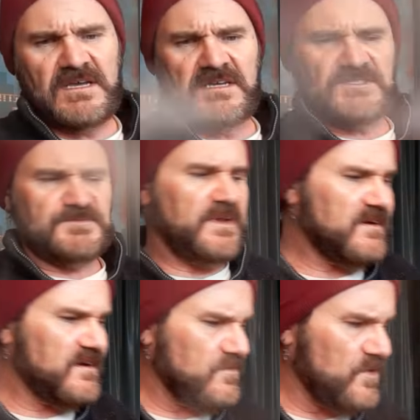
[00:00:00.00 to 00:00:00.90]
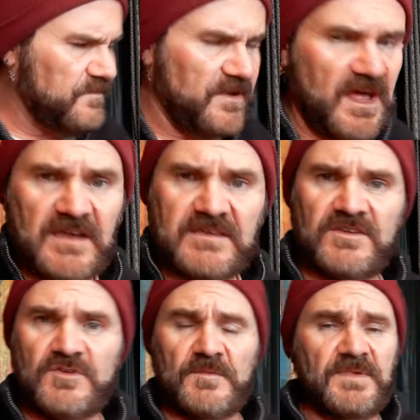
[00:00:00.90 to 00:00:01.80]
Spirit will block
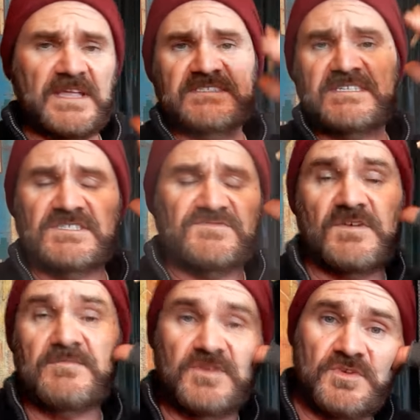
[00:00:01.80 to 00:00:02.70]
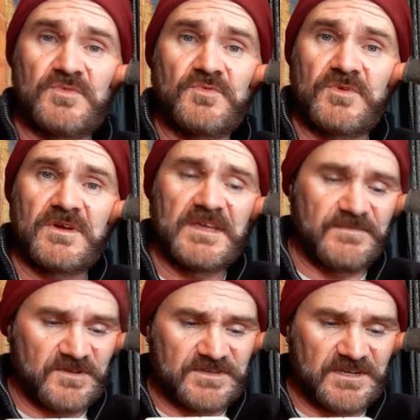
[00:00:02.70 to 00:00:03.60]
your blessings from you if
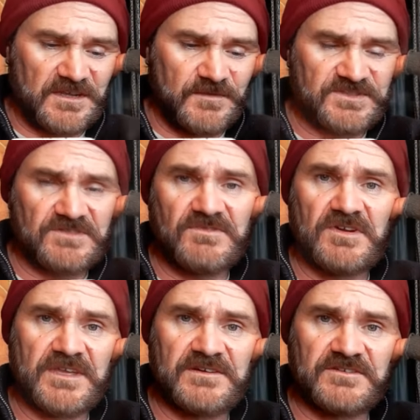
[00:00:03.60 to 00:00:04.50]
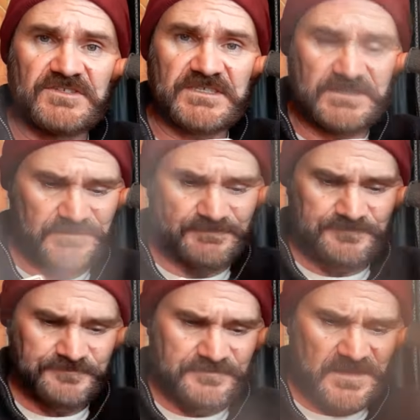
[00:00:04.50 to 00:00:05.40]
you're dealing with the wrong energies.
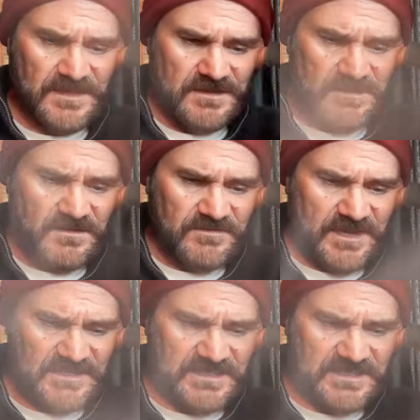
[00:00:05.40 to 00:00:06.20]
Right?